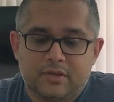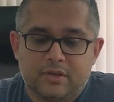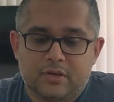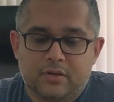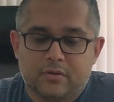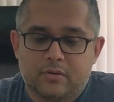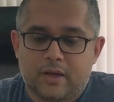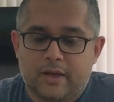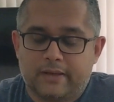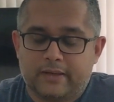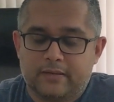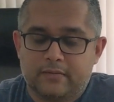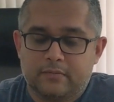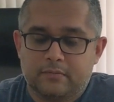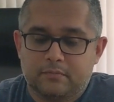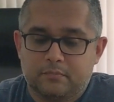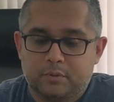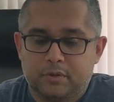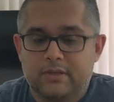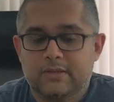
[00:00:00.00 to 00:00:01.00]
I
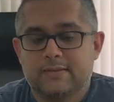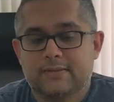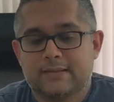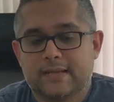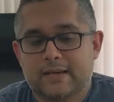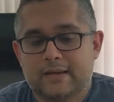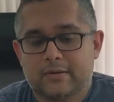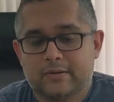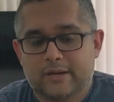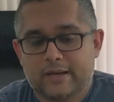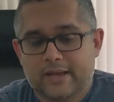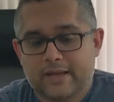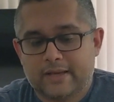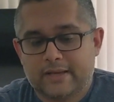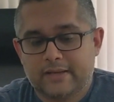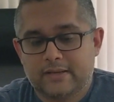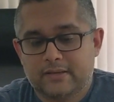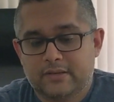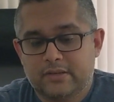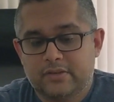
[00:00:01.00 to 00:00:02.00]
can put this down and I
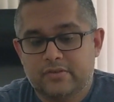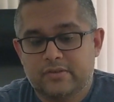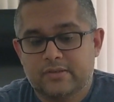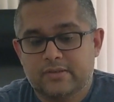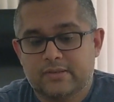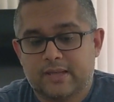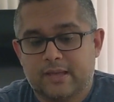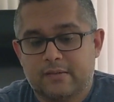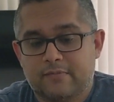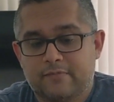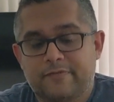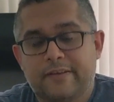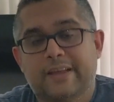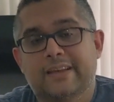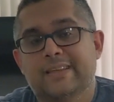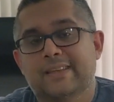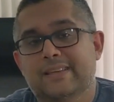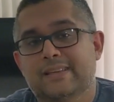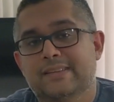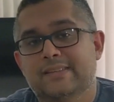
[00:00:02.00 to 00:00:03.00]
can teach this game
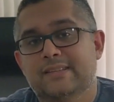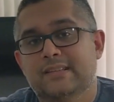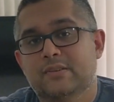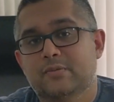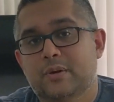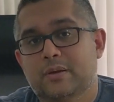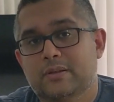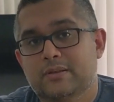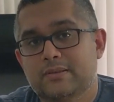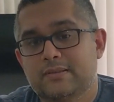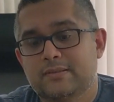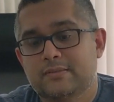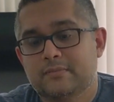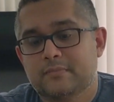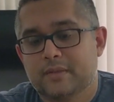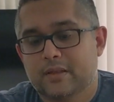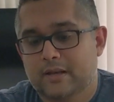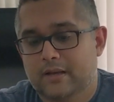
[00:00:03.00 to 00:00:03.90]
fairly easily to others.